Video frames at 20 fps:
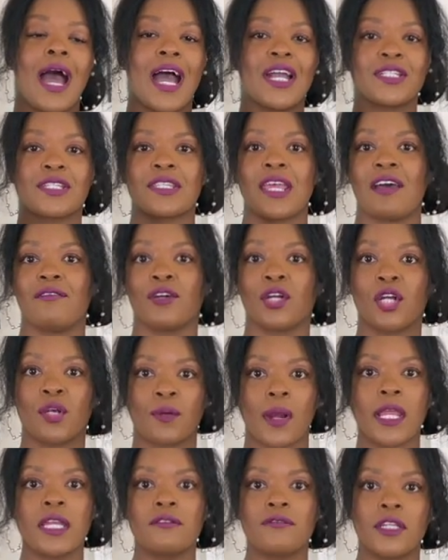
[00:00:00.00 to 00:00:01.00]
I just have a
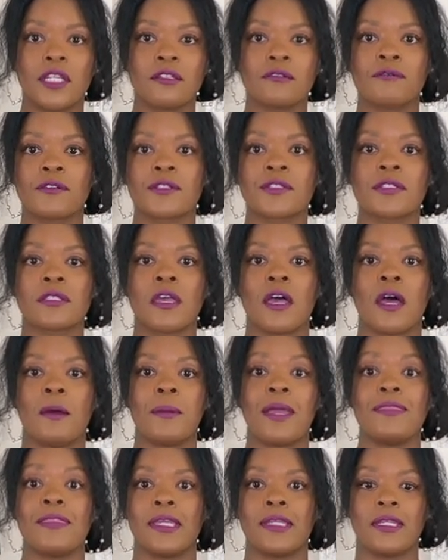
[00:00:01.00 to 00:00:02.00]
craving for
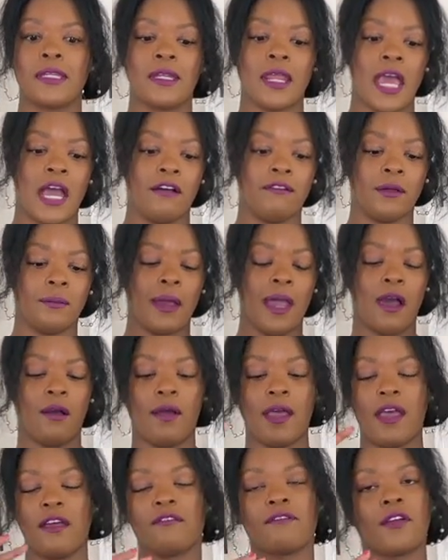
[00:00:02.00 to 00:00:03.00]
some and they didn't have them.
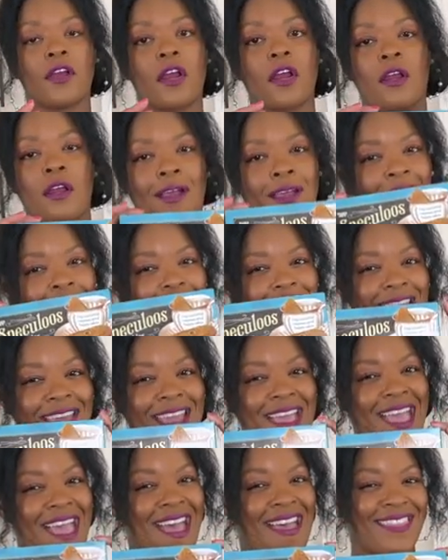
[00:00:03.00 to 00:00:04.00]
However,
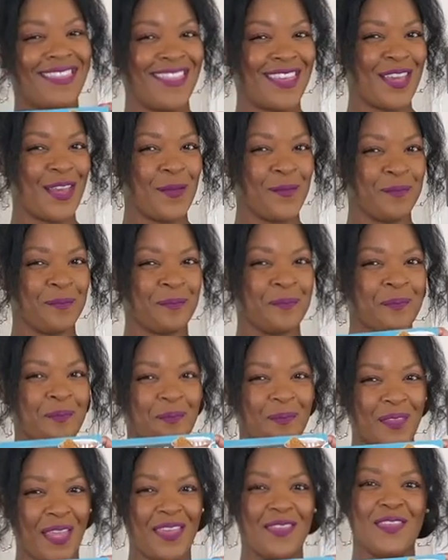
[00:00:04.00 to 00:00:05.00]
they had them
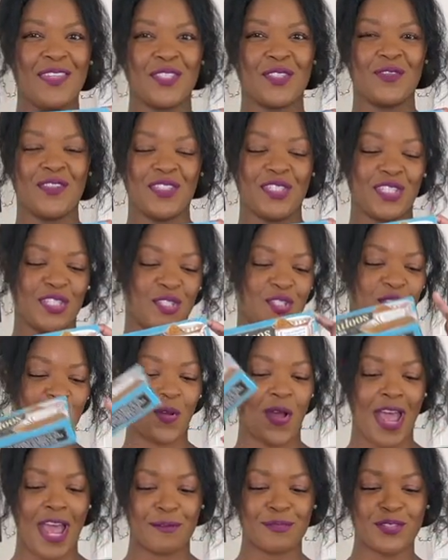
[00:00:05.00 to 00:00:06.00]
in this visit.
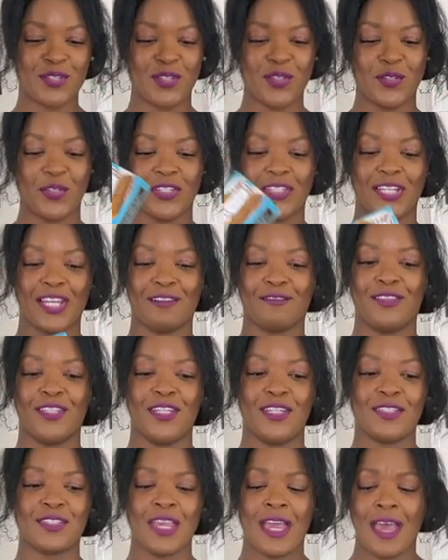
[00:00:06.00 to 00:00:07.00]
So I absolutely love
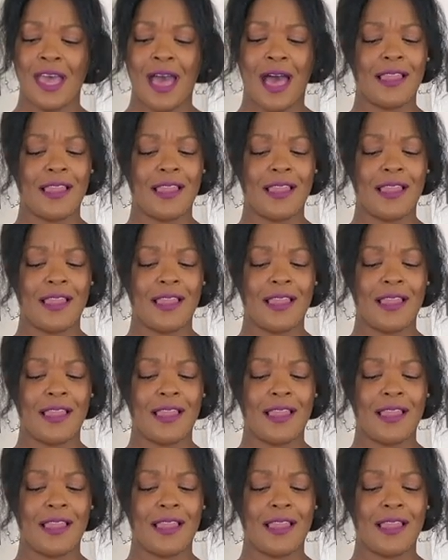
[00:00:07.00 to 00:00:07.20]
these.